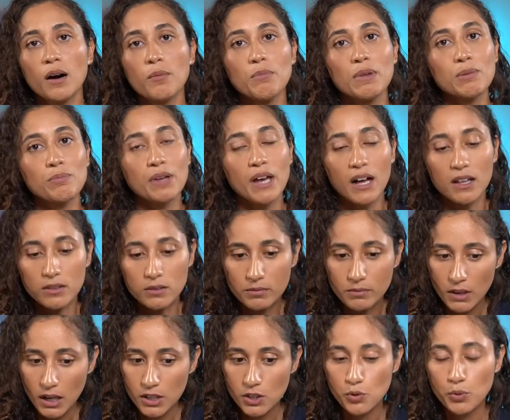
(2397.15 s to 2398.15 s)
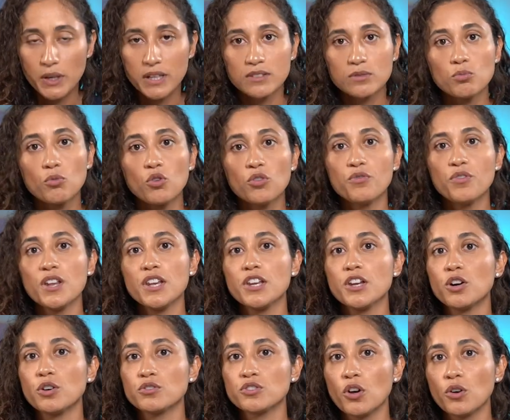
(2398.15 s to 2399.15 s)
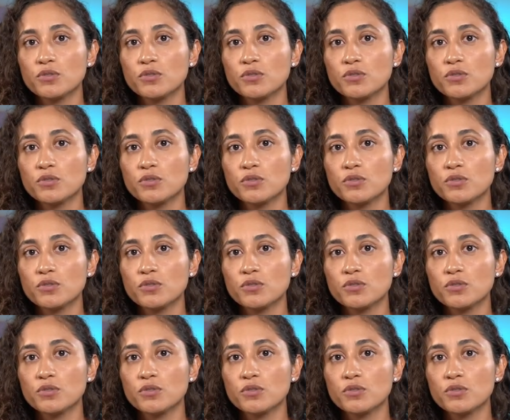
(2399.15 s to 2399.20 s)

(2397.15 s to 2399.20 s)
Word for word: Maybe I'll create more videos